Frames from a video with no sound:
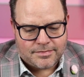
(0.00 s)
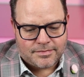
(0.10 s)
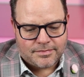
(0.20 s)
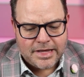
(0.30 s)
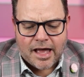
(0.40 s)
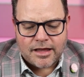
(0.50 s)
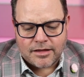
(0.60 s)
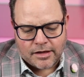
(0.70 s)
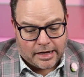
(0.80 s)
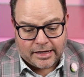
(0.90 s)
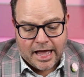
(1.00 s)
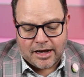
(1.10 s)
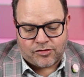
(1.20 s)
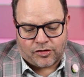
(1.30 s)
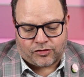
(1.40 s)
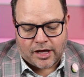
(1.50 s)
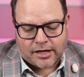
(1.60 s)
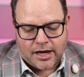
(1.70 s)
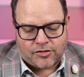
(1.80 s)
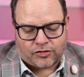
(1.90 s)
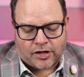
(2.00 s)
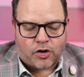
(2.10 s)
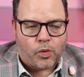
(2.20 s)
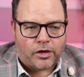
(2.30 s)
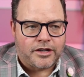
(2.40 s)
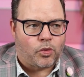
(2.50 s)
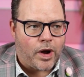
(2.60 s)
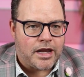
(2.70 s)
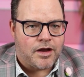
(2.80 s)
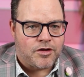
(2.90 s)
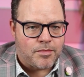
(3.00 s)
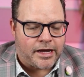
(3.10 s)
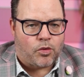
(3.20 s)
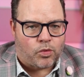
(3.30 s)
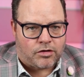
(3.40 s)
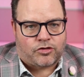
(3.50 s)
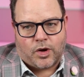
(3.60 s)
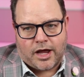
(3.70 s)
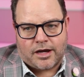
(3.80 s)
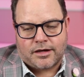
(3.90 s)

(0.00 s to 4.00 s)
Yeah, again, it's just like they're willing to wait if you make it worth the wait.